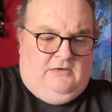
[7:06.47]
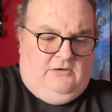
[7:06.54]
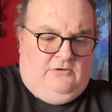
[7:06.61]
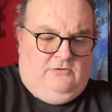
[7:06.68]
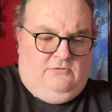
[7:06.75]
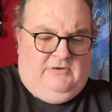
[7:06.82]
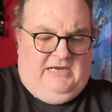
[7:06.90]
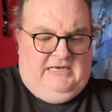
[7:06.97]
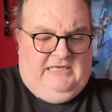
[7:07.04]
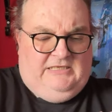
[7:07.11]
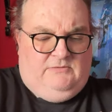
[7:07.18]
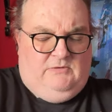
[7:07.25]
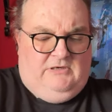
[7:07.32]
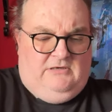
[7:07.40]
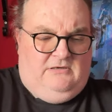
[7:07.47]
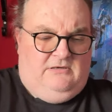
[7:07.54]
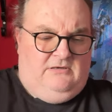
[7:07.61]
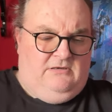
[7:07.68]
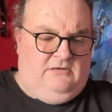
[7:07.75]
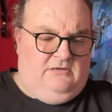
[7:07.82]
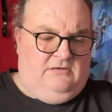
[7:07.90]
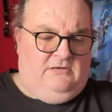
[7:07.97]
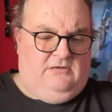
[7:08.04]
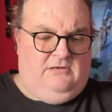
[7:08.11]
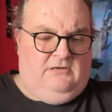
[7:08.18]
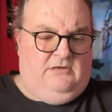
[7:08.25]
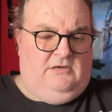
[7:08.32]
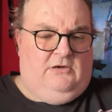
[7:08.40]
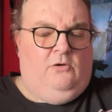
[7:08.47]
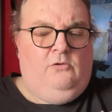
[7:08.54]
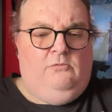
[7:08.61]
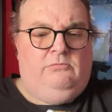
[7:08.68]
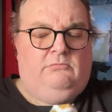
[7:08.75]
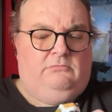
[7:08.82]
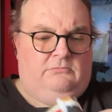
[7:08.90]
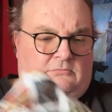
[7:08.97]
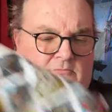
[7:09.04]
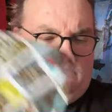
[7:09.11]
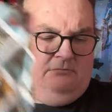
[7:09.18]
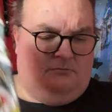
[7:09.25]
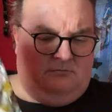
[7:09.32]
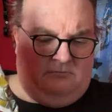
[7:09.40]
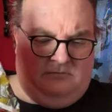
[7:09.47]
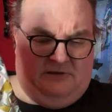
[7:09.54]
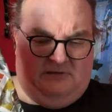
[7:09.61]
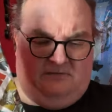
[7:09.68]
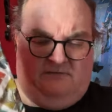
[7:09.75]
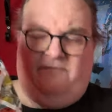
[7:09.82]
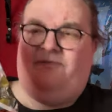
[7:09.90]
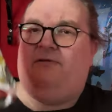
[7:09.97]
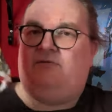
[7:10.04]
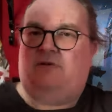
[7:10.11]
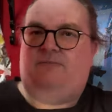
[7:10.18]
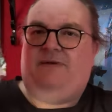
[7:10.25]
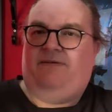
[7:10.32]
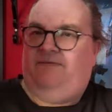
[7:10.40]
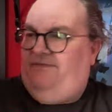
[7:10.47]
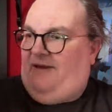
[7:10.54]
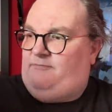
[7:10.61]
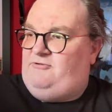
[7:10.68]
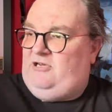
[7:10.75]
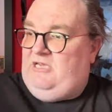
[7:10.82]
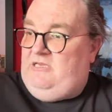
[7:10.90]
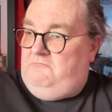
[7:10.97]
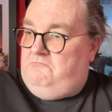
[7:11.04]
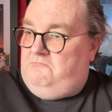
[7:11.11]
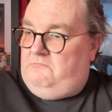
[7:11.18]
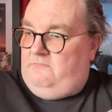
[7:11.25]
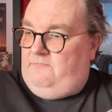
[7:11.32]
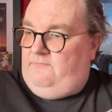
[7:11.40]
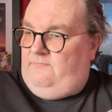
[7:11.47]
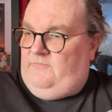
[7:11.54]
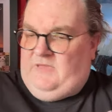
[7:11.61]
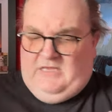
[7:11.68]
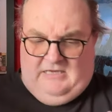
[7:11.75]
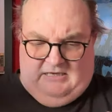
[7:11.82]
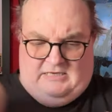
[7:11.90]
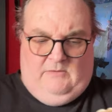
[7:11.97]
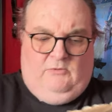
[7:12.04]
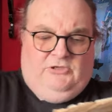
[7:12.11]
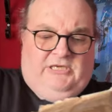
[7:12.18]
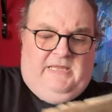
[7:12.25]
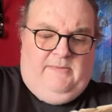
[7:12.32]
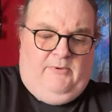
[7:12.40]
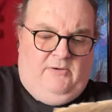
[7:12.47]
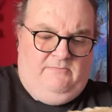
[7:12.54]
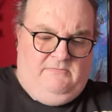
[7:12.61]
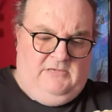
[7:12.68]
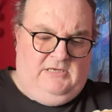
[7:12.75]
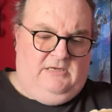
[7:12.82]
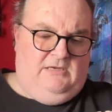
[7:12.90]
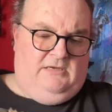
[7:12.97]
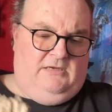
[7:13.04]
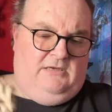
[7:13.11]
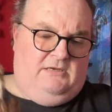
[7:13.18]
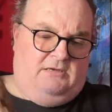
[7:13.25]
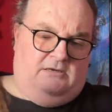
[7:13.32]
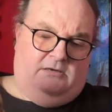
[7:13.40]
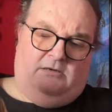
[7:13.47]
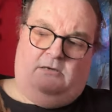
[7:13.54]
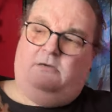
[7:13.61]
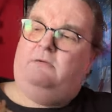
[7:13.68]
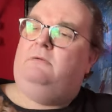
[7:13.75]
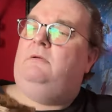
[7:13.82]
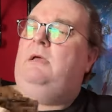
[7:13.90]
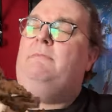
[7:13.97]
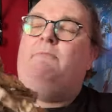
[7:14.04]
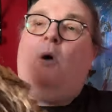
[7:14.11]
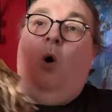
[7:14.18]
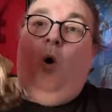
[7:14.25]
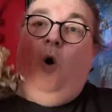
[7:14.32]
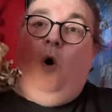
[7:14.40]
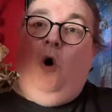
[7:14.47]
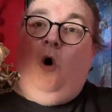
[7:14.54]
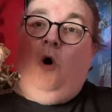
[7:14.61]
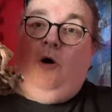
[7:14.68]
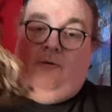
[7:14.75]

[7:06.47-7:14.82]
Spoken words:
Oh, and this one. Oh, it feels a bit fabric-y. And what's in the bottom? More.